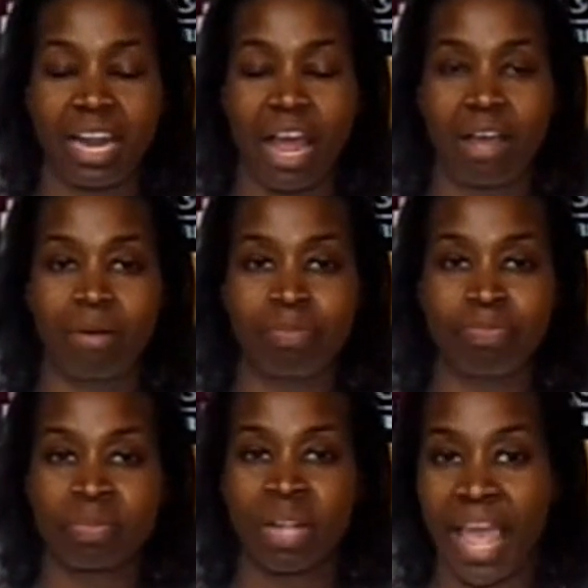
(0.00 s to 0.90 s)
um,
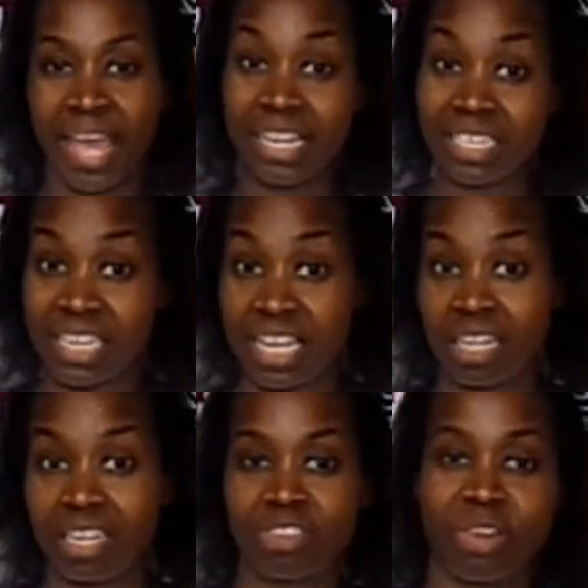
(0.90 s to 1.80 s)
and list it in the
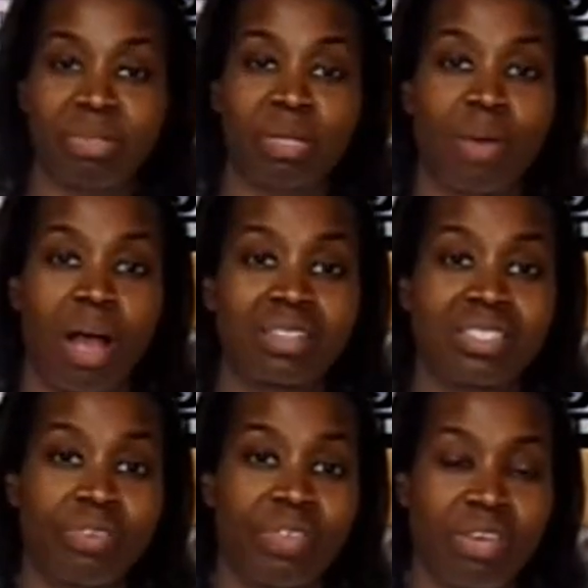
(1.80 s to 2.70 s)
description box so
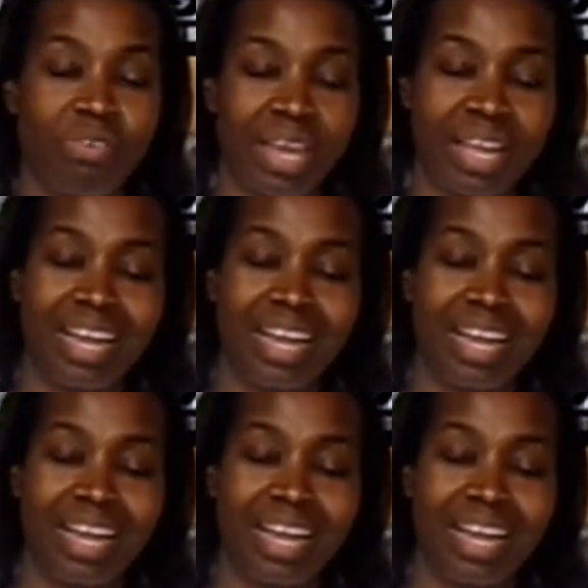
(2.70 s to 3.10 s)
that you can